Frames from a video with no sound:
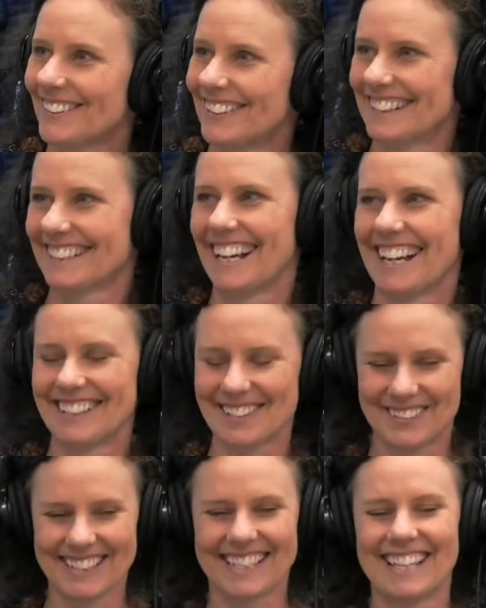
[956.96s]
always
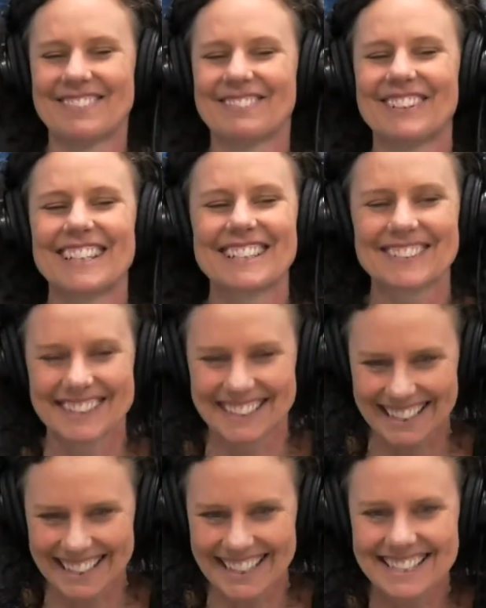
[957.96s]
100% pleased with
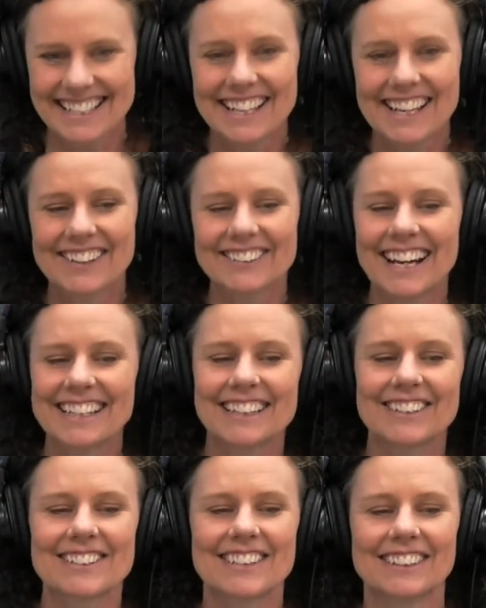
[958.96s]
kids, right?
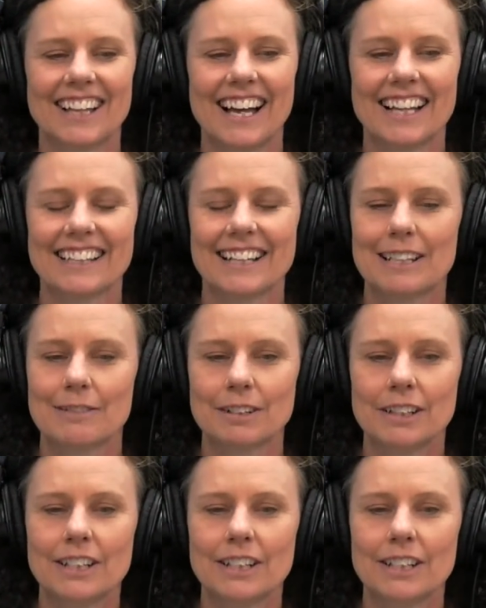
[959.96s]
There's a lot of